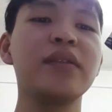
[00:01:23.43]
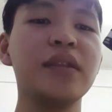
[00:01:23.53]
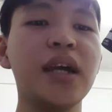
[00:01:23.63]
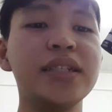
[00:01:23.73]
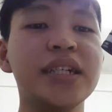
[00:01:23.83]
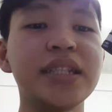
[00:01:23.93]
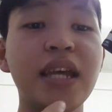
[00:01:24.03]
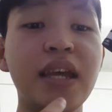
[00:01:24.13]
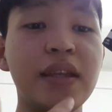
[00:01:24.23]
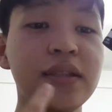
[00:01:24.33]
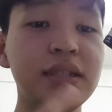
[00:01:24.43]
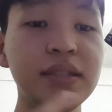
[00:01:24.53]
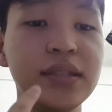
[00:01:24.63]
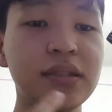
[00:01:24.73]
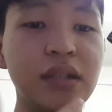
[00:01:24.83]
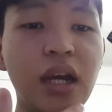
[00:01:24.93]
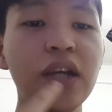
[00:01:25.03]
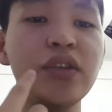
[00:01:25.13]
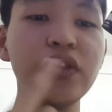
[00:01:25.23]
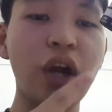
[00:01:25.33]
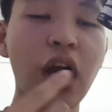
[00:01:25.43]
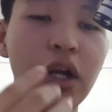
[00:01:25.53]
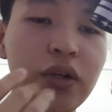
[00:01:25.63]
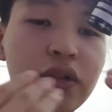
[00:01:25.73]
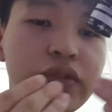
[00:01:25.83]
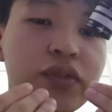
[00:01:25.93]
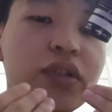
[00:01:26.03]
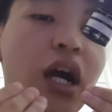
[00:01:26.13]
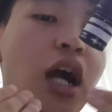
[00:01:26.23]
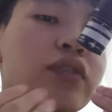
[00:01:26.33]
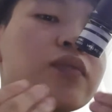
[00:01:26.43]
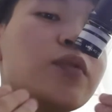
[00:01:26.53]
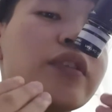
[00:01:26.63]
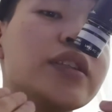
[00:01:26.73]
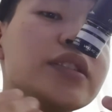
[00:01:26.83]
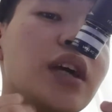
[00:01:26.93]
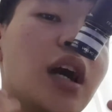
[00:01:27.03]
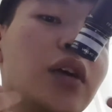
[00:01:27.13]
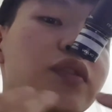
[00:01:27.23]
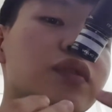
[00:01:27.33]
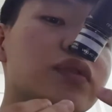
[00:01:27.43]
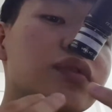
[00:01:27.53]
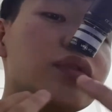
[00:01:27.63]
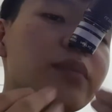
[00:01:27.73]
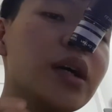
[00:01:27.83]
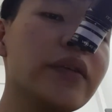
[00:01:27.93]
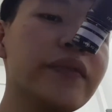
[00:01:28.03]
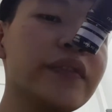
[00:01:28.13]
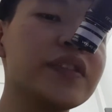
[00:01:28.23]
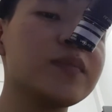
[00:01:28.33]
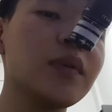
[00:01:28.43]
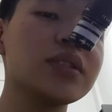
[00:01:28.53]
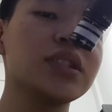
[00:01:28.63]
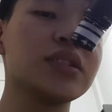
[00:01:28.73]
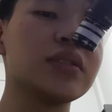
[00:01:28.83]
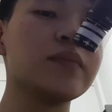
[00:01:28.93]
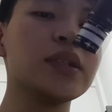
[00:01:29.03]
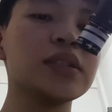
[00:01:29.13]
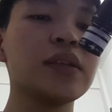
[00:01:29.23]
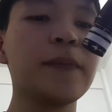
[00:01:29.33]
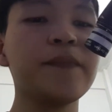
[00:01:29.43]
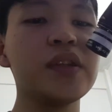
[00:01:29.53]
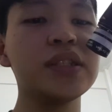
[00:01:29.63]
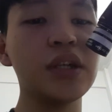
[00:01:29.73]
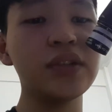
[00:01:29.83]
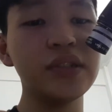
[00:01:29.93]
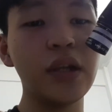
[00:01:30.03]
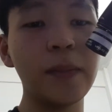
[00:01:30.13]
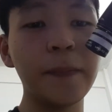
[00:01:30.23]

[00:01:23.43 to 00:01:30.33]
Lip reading: like that. Just I don't know how to pronounce how to mouth this position, but it sounds like.